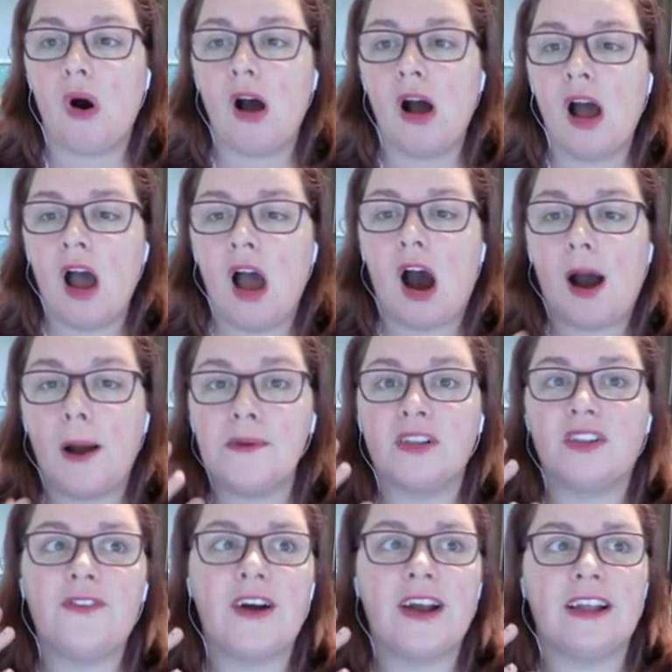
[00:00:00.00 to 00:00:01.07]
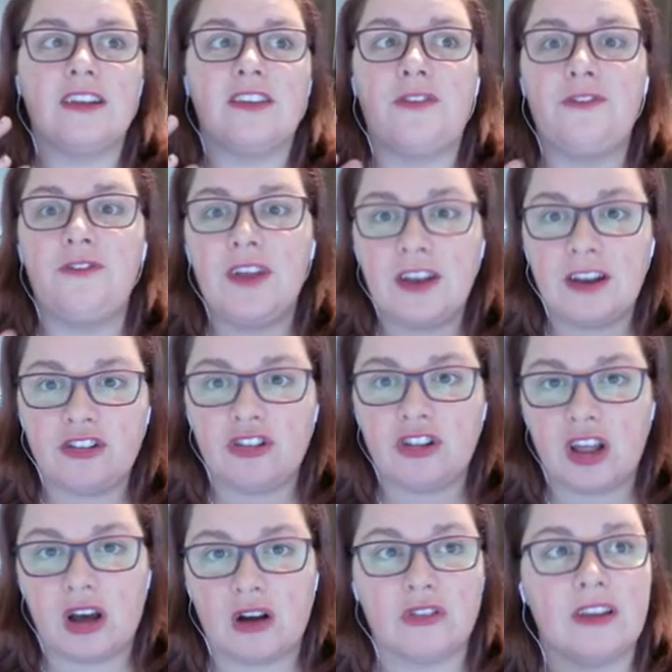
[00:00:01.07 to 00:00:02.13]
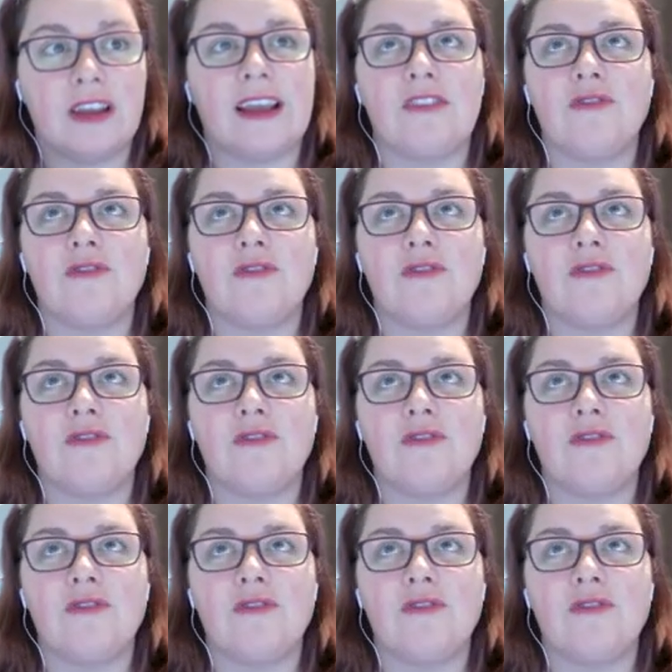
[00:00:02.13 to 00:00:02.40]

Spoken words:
or I was fighting to finish the